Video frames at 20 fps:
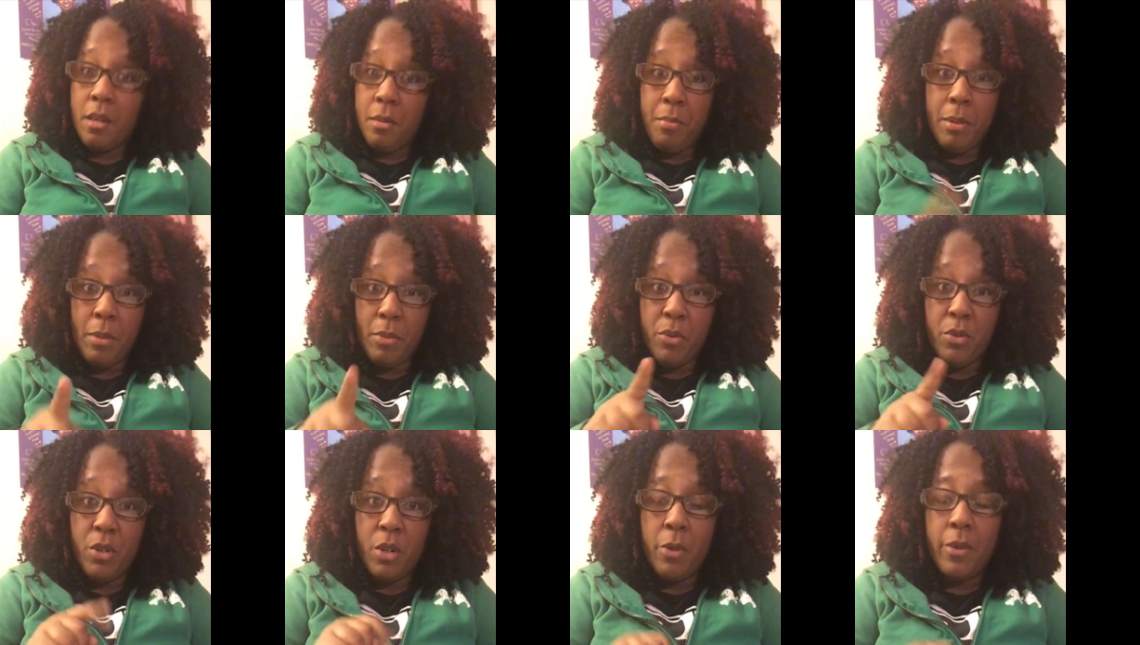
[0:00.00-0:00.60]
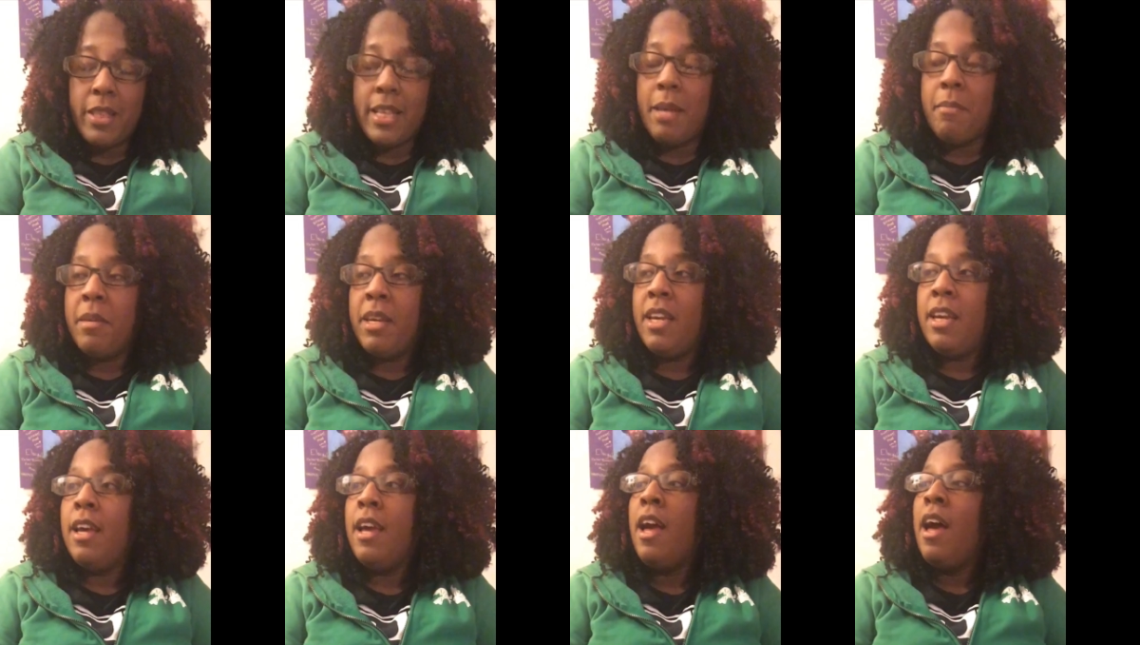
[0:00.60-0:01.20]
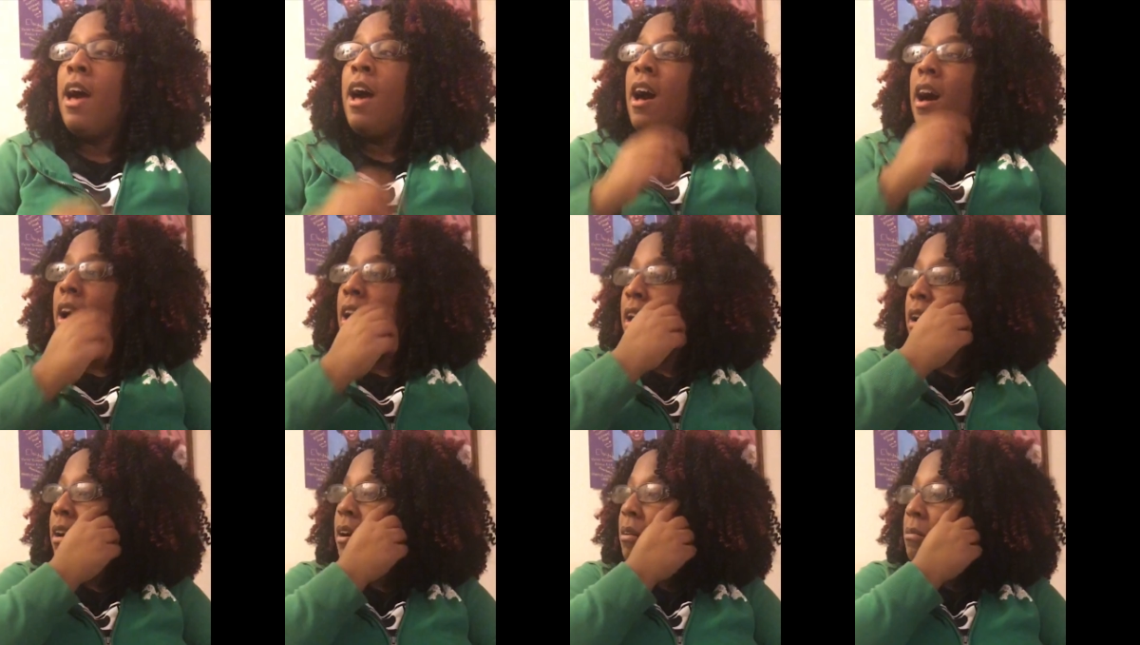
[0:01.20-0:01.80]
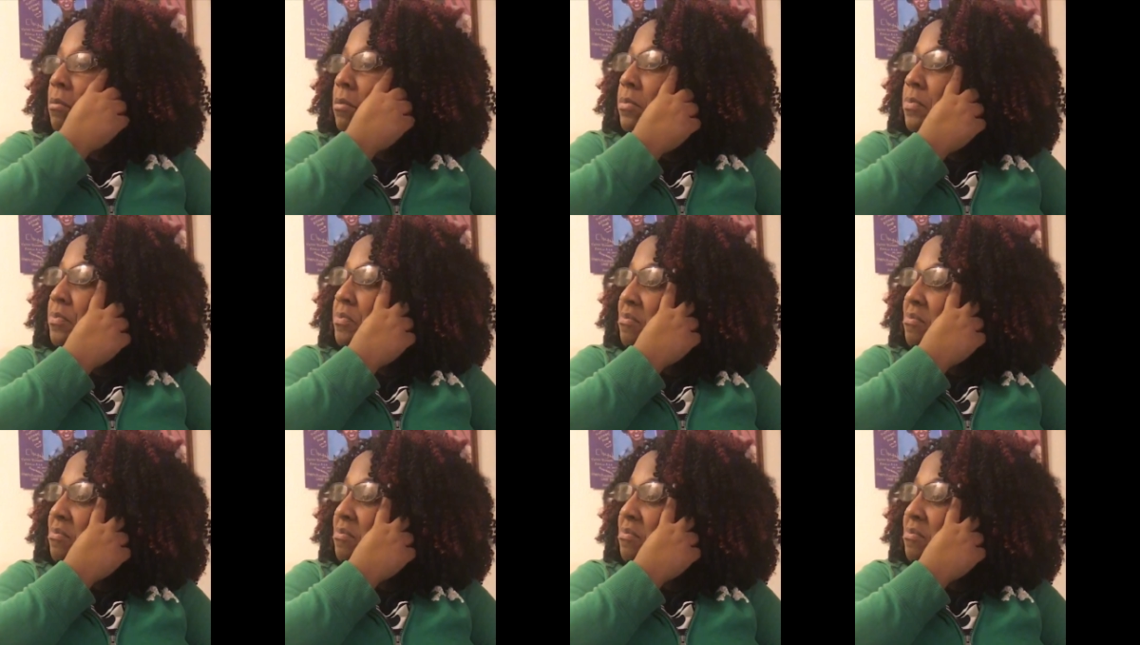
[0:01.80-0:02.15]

people know what that means um,